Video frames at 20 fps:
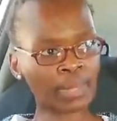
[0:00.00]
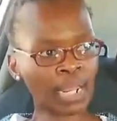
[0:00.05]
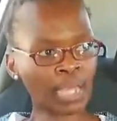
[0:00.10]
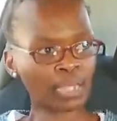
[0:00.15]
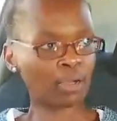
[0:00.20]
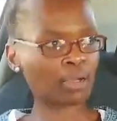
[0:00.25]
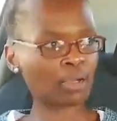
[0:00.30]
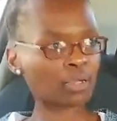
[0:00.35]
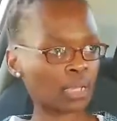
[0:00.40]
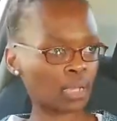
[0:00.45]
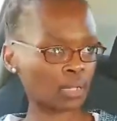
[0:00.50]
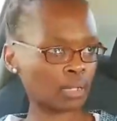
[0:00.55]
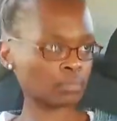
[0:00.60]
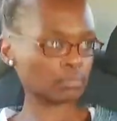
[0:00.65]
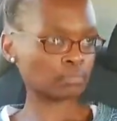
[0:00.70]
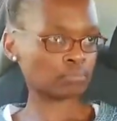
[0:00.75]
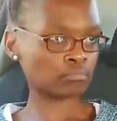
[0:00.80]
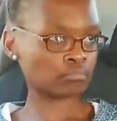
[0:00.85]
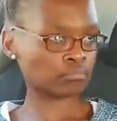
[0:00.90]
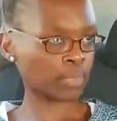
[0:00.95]
I'm like,
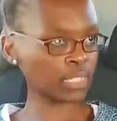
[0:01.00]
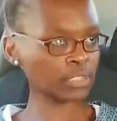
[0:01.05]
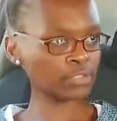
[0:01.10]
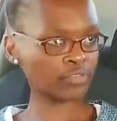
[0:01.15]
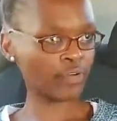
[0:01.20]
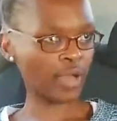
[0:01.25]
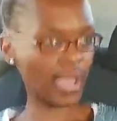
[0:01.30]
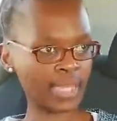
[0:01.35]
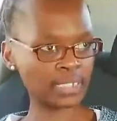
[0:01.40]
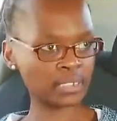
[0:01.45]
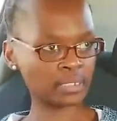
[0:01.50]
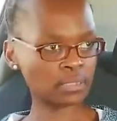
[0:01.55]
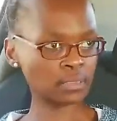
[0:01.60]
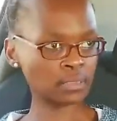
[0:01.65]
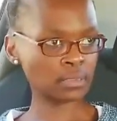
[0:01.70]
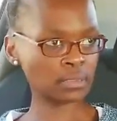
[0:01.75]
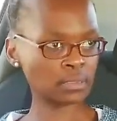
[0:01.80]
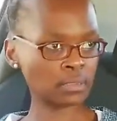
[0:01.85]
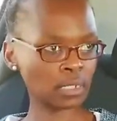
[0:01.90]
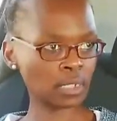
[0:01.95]
okay, that's
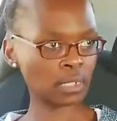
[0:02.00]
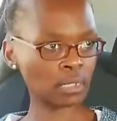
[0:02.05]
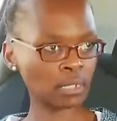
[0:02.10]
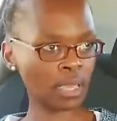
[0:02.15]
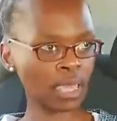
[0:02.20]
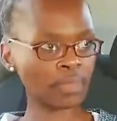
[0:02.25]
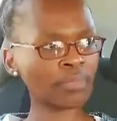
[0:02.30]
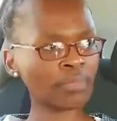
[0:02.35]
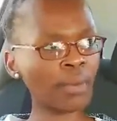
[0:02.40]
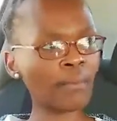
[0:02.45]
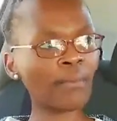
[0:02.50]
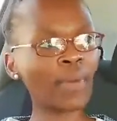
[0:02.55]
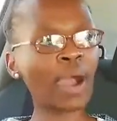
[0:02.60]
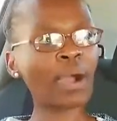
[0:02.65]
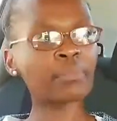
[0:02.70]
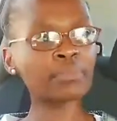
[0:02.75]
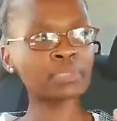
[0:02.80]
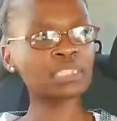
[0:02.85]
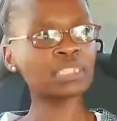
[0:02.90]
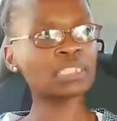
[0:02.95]
fine. And my
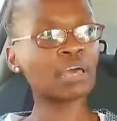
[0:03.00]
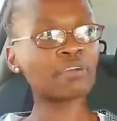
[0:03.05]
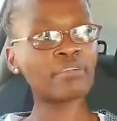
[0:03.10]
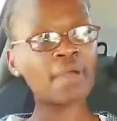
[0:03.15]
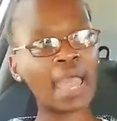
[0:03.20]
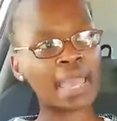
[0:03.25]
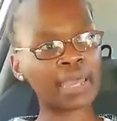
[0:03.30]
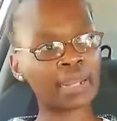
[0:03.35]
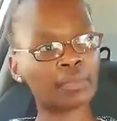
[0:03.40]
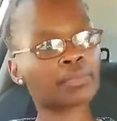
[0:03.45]
mom never